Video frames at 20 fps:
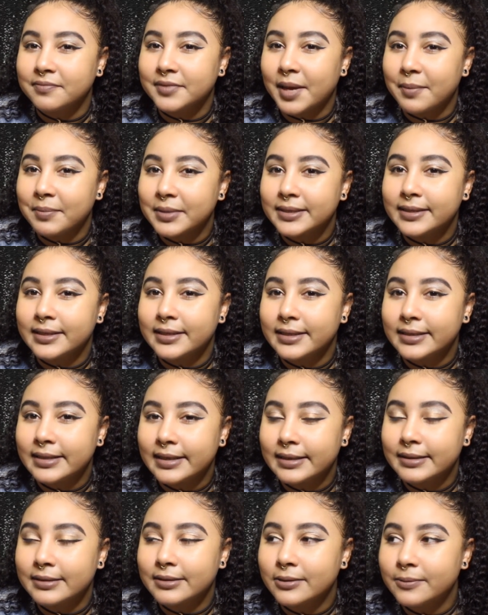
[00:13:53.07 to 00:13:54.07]
that makes any
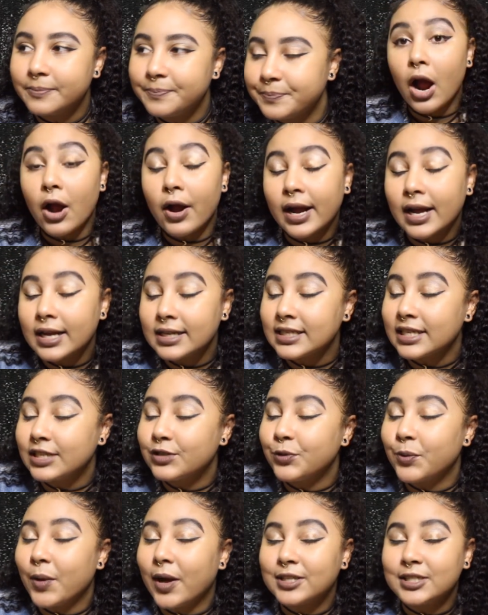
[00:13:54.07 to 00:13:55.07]
sense alright guys
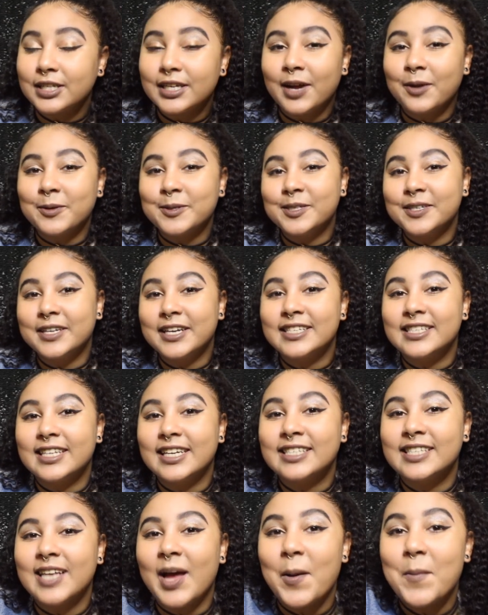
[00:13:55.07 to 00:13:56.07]
thanks for watching I will see you guys
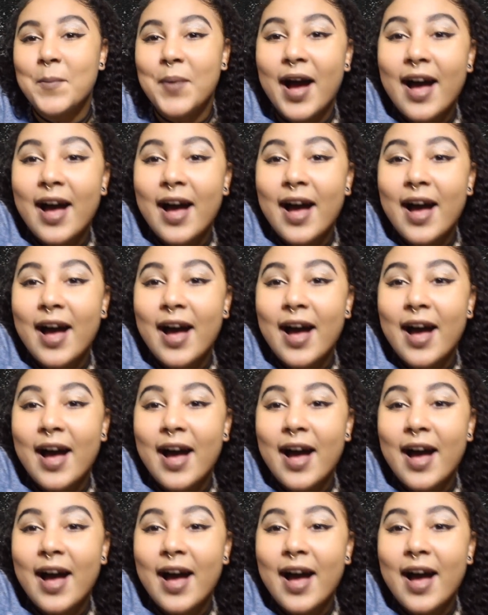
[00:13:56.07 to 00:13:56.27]
next time